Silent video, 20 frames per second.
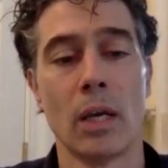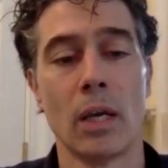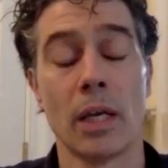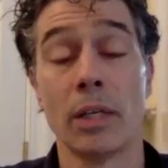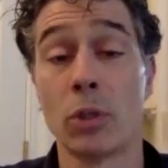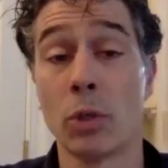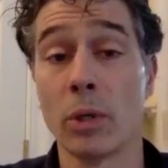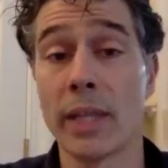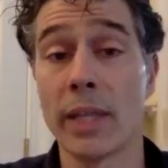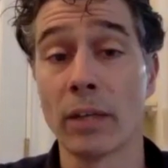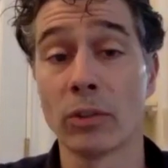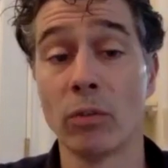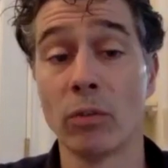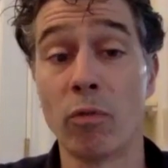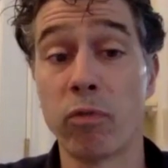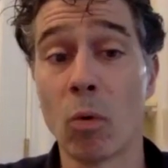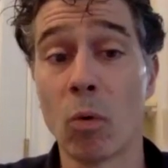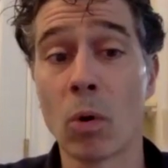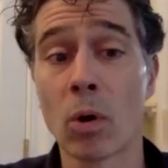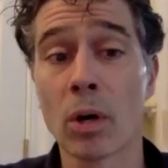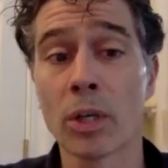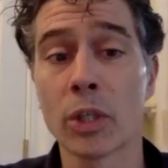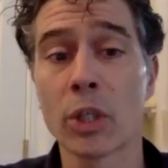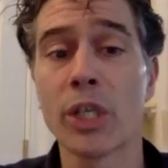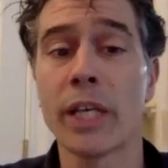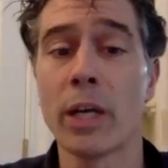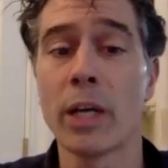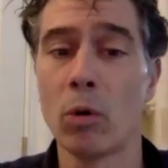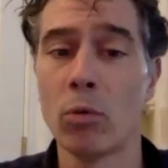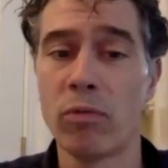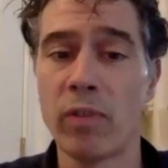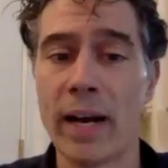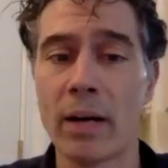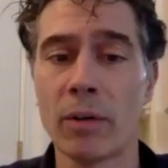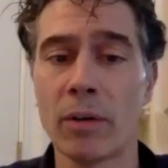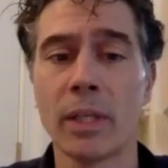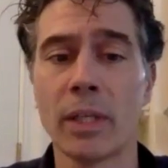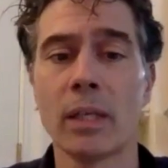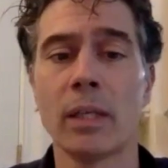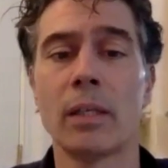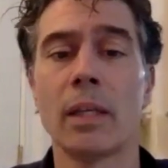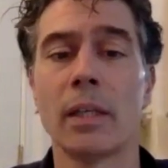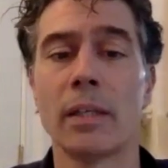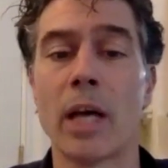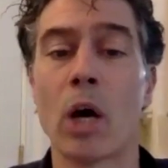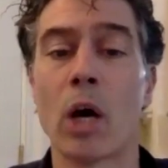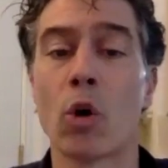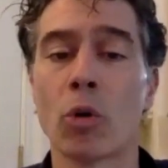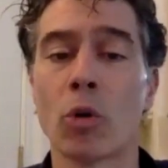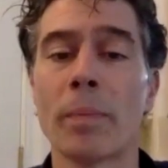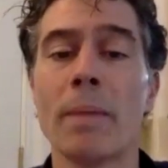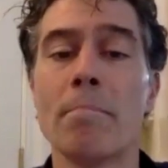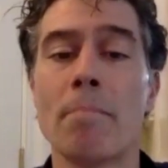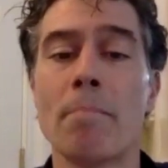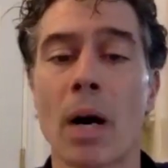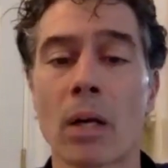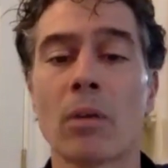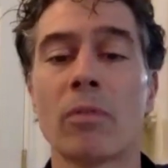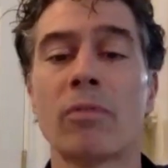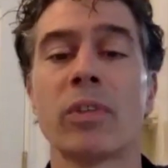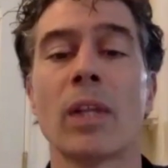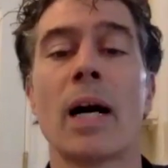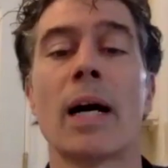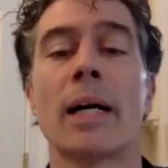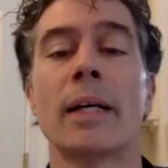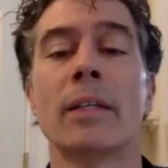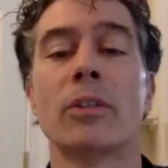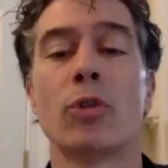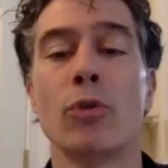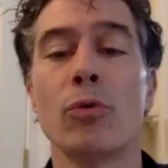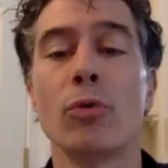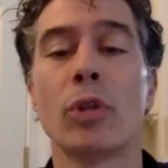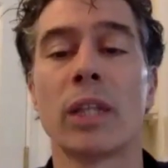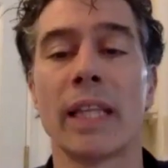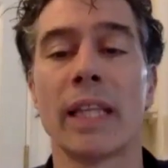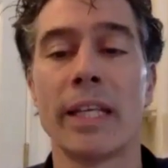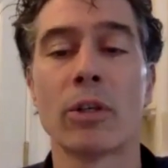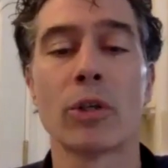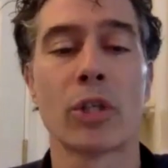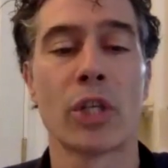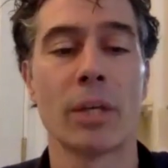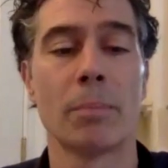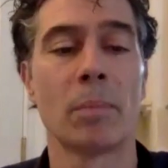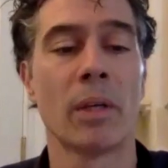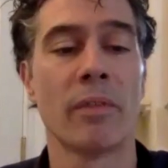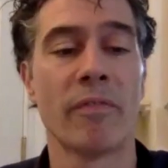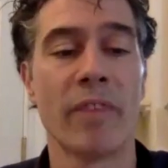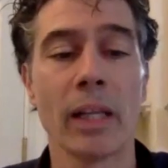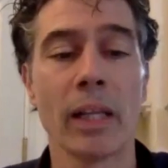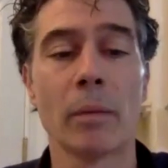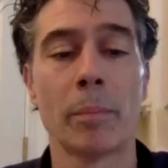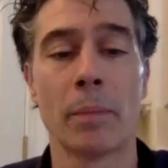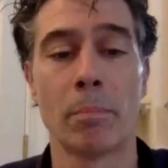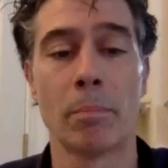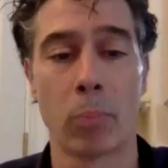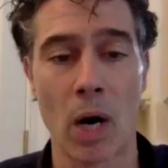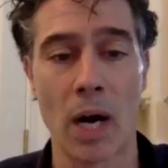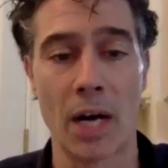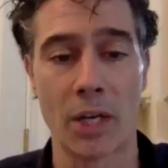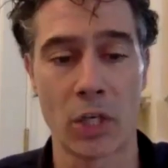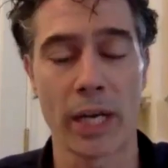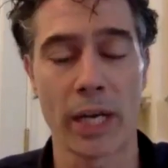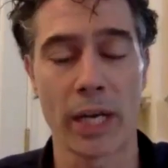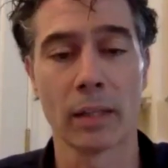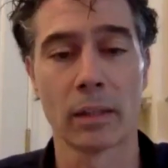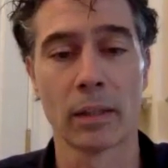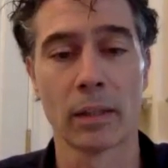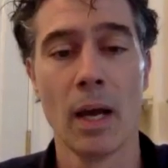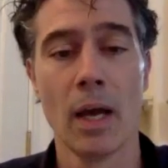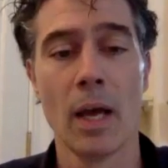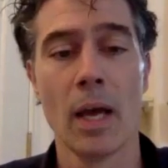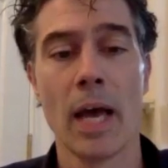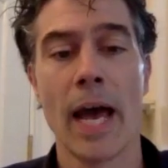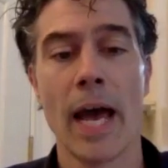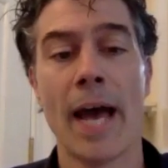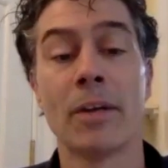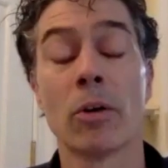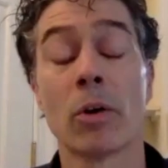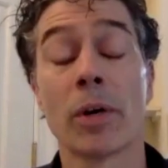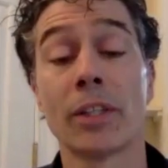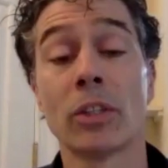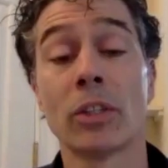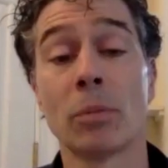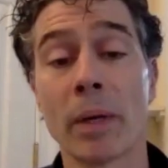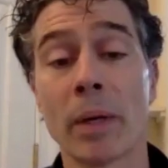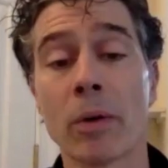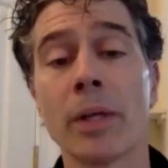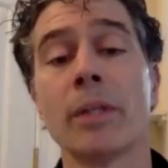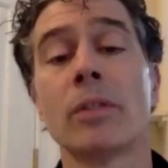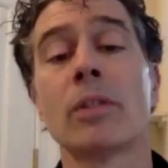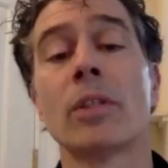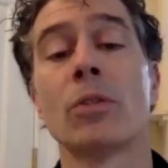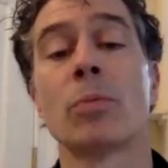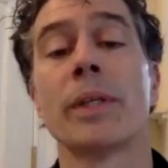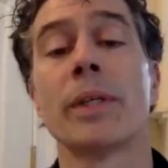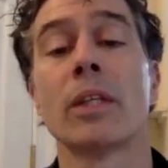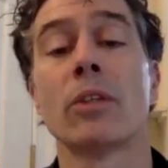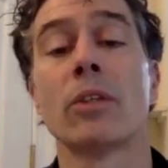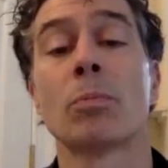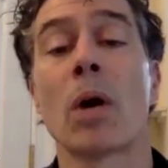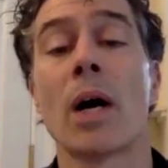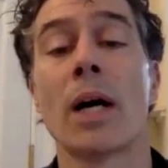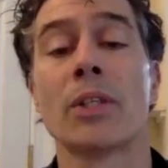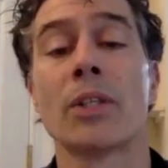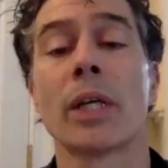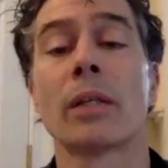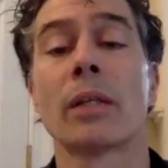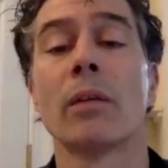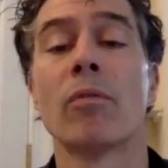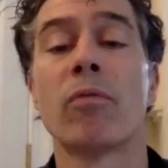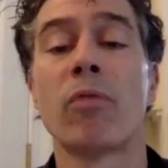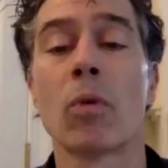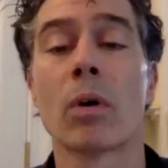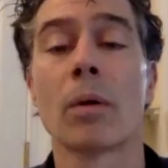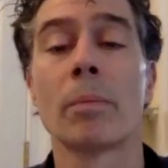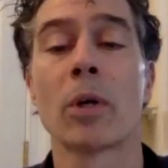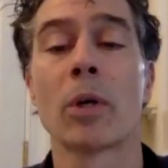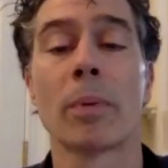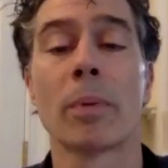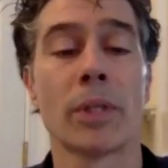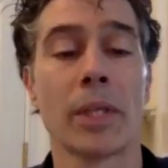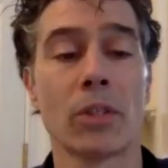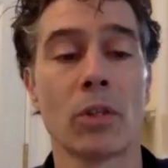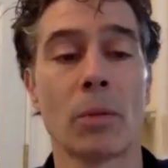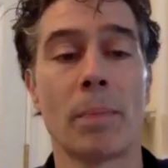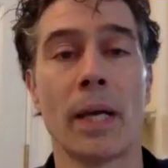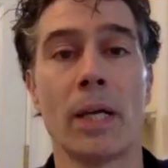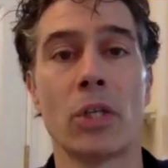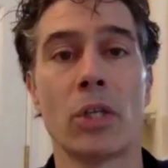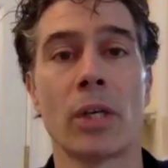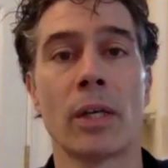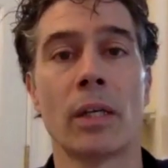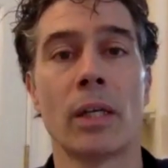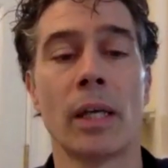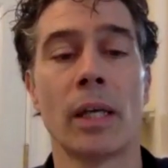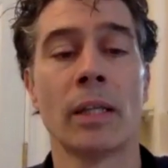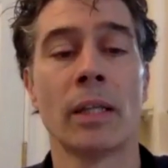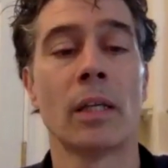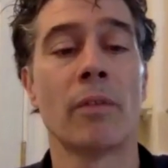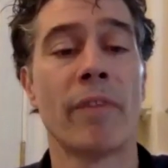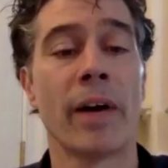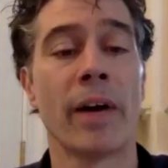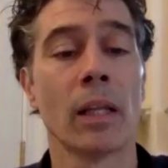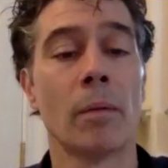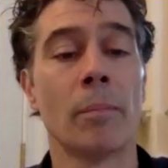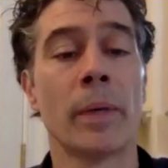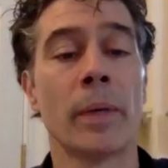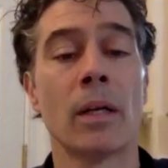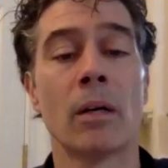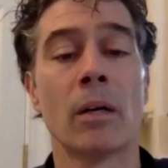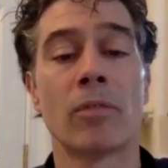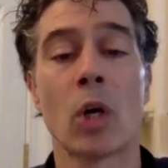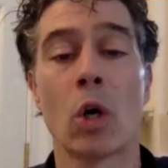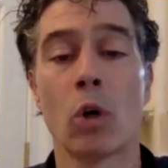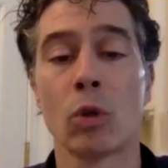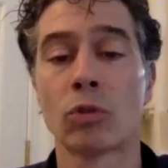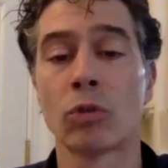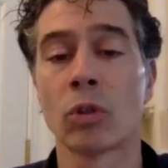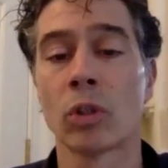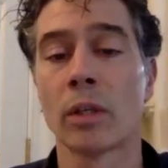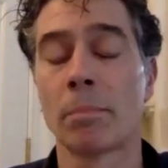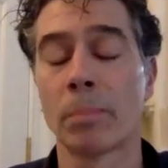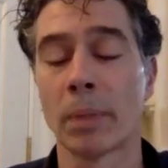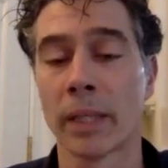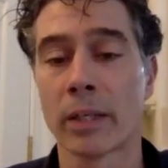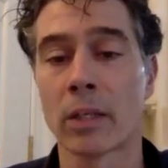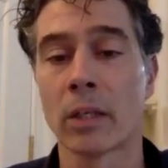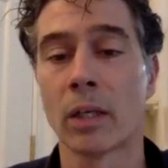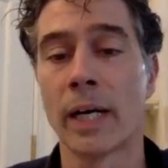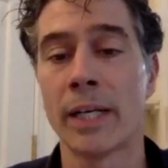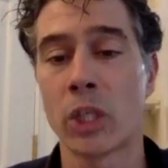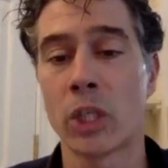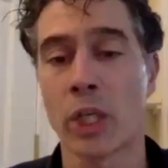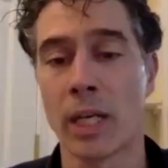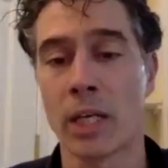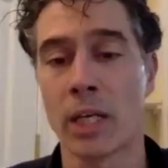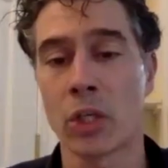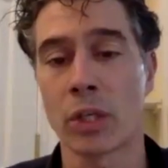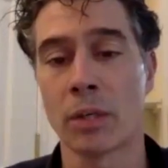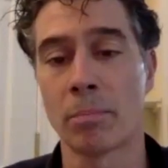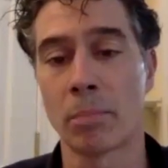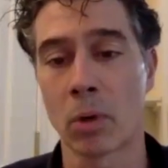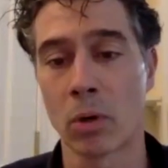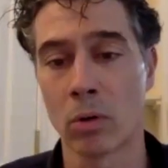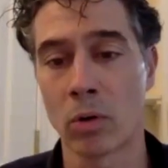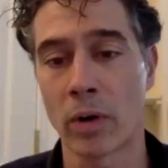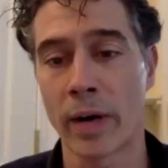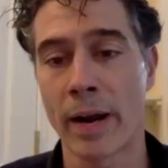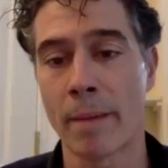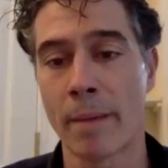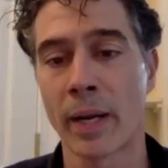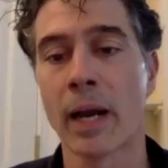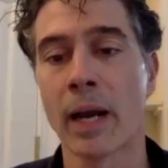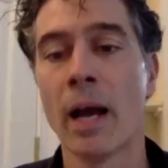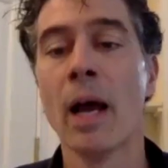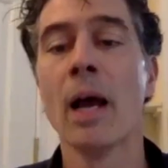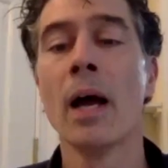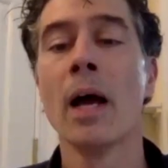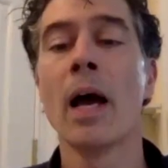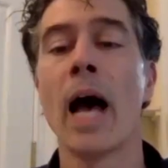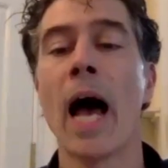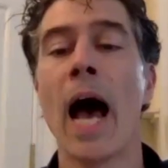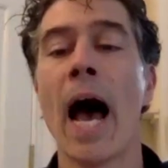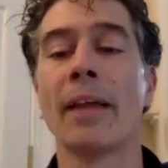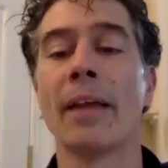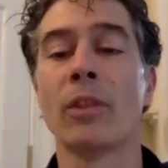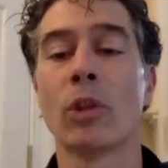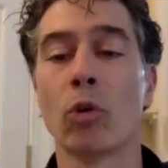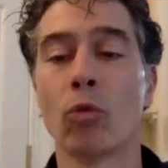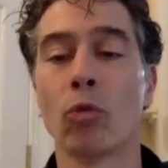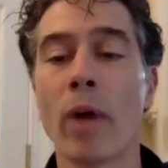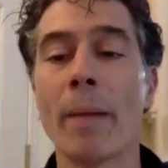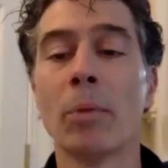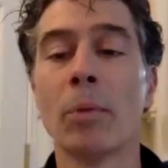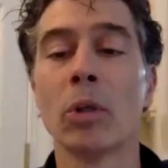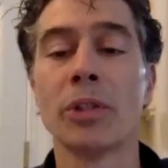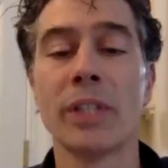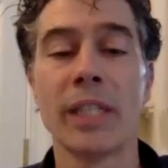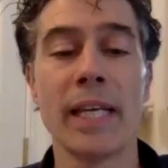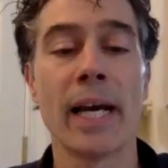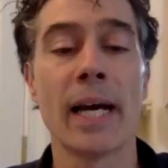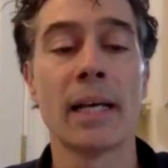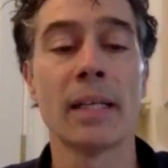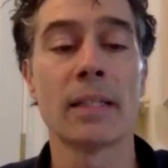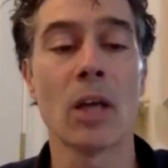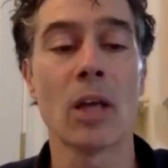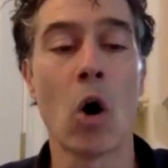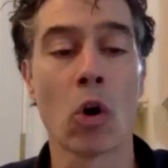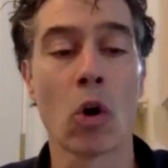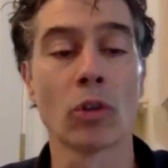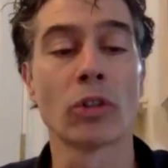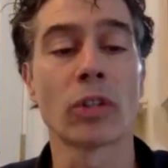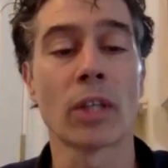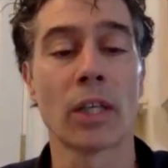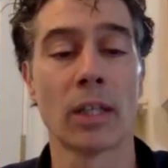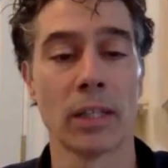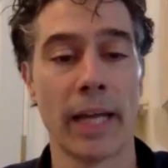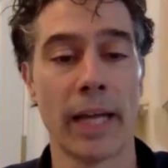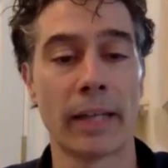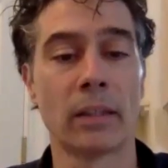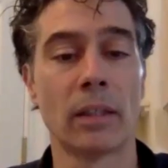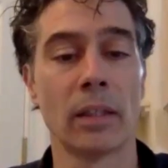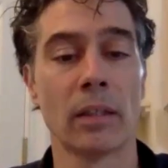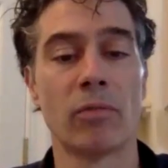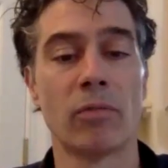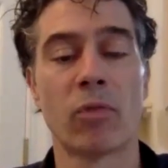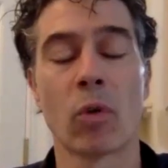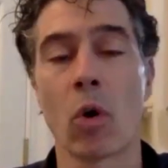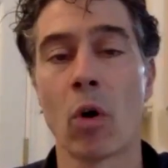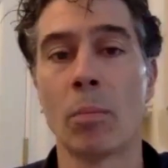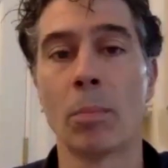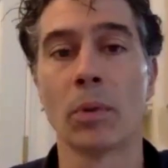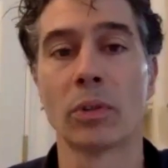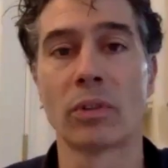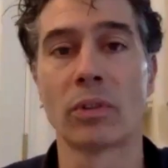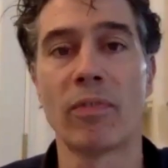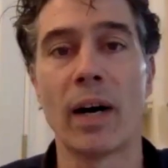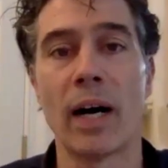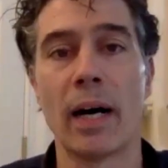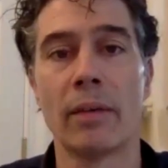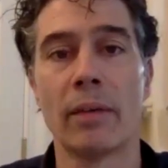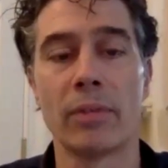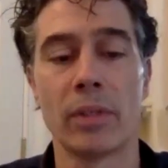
In 2004, she co founded the Urban Butterflies Youth Leadership Development Project, and her experiences with this project informed her participation in the development of cultural and political education programming at the Rebel Diaz Arts Collective for almost five